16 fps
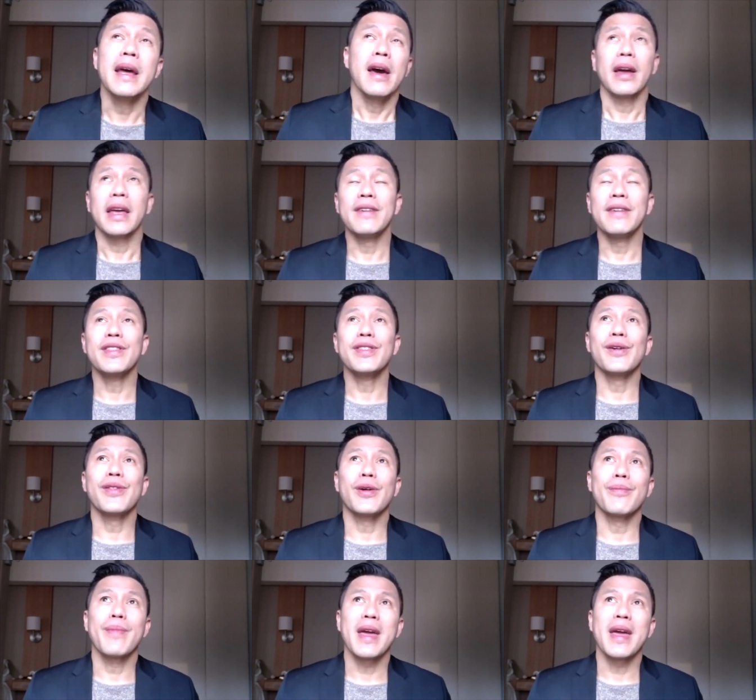even though
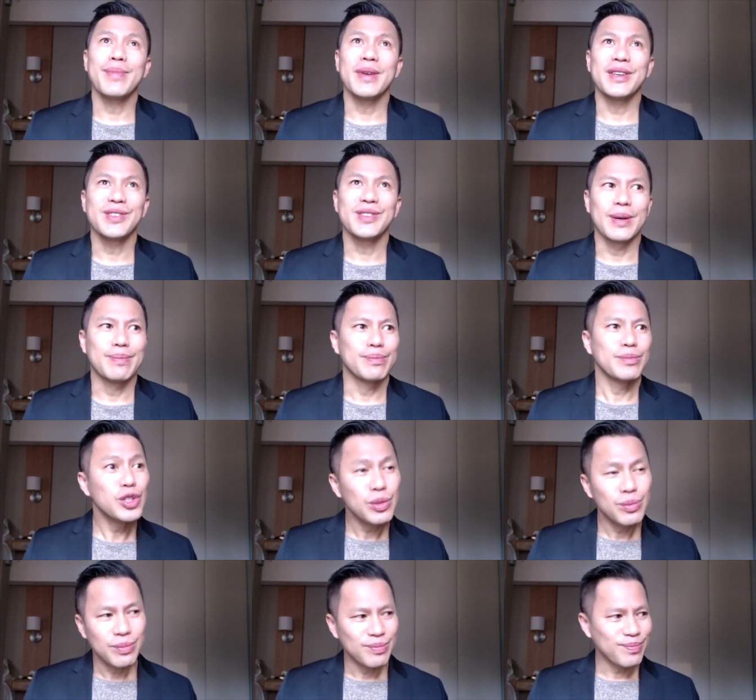there may be some,
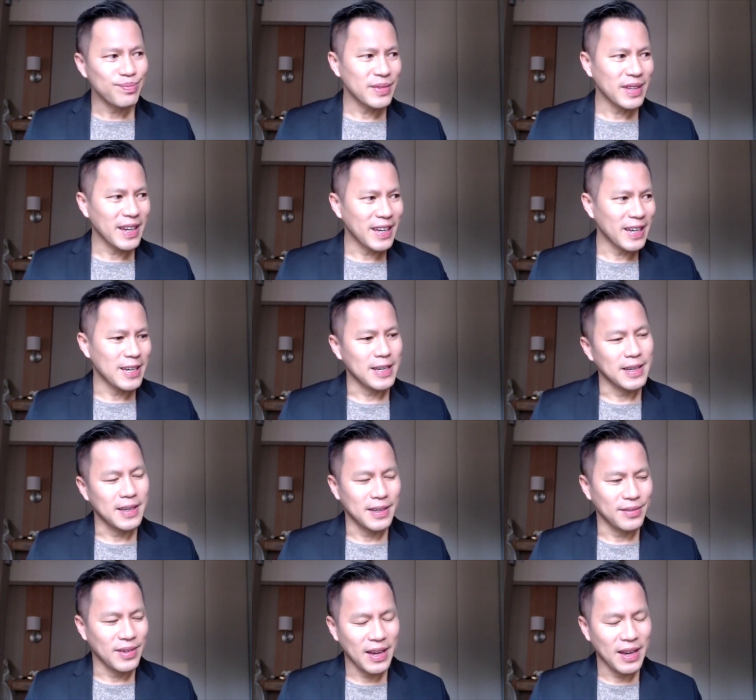
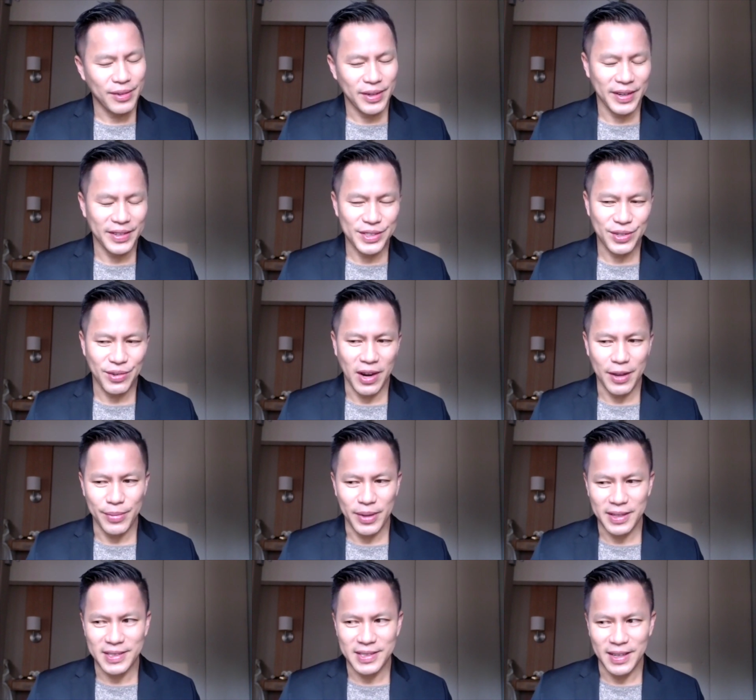how would I describe
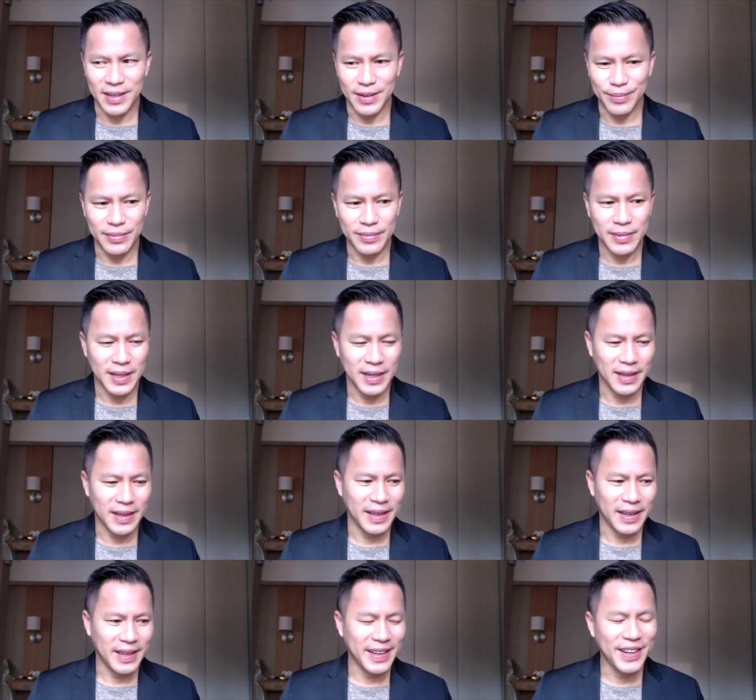it? Some
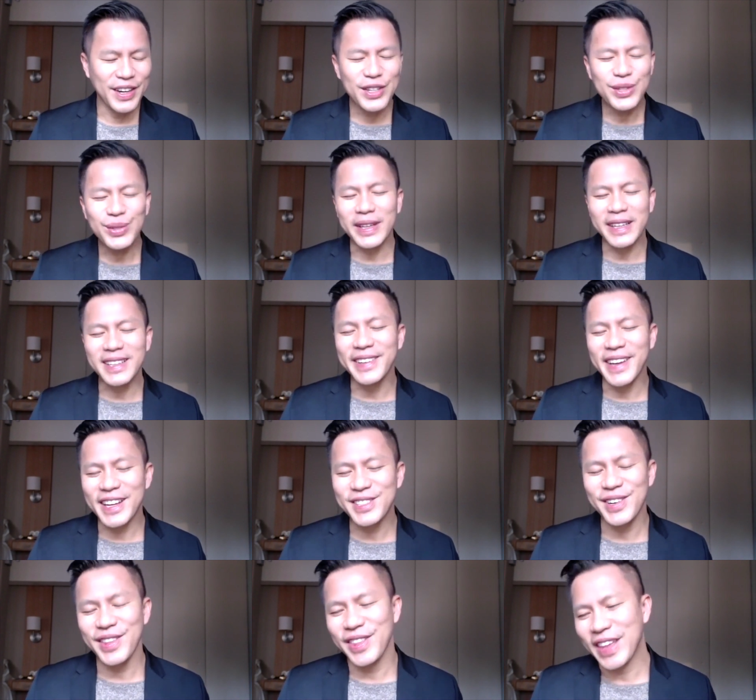an initial
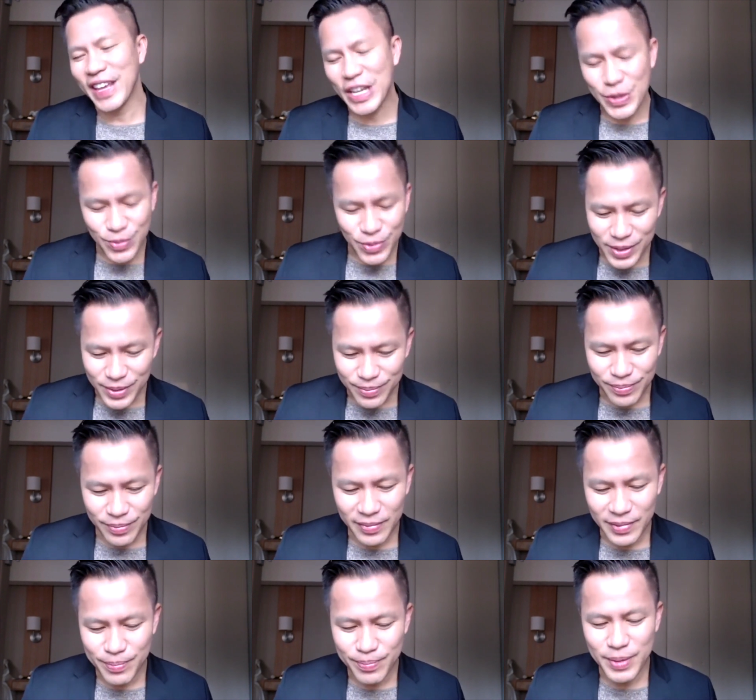inclination to think we'd
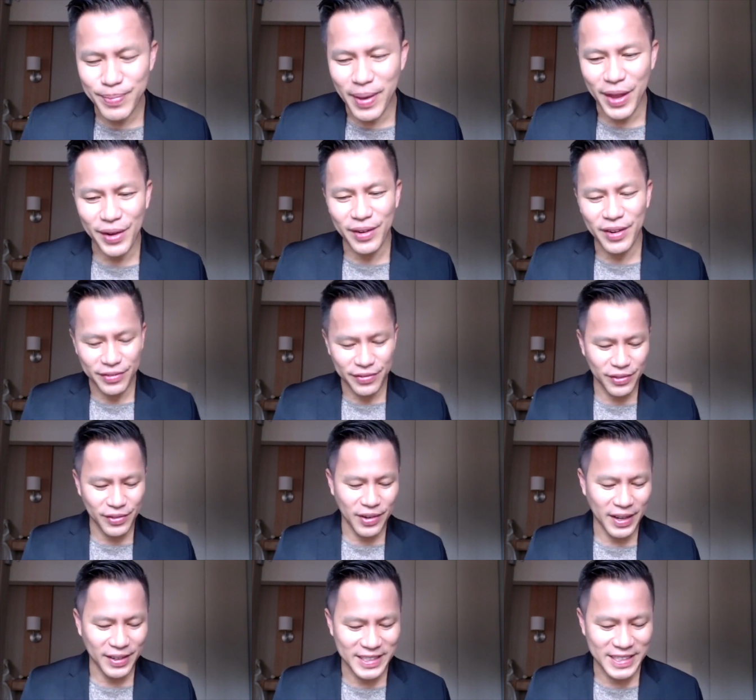be better if
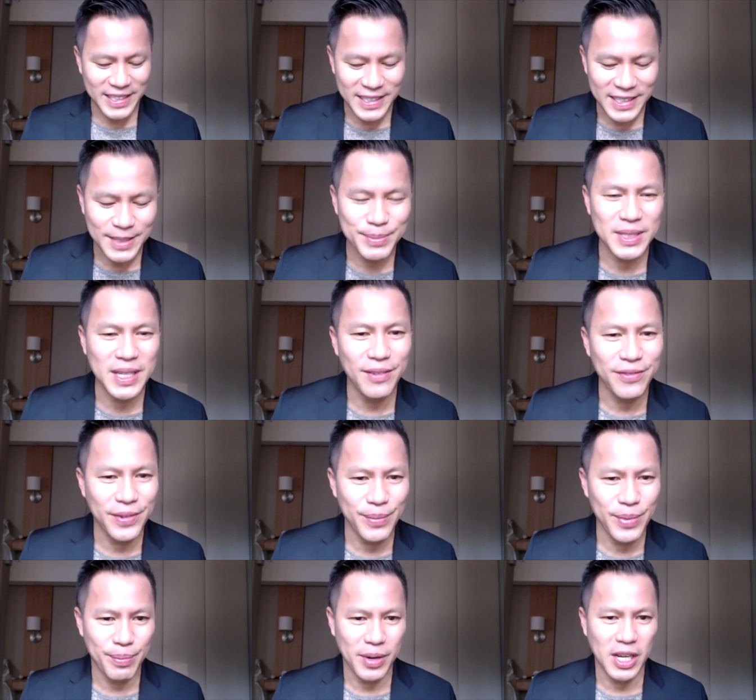Craig distanced himself from
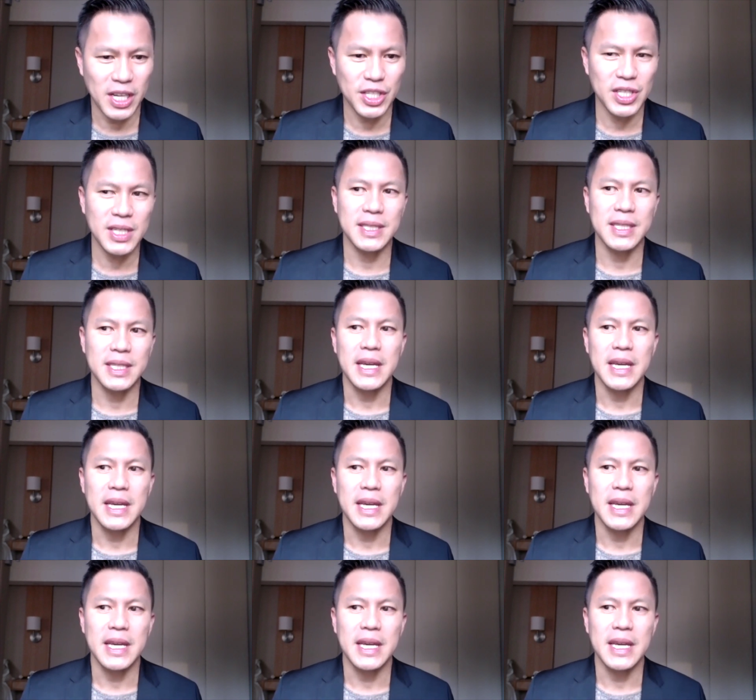the project.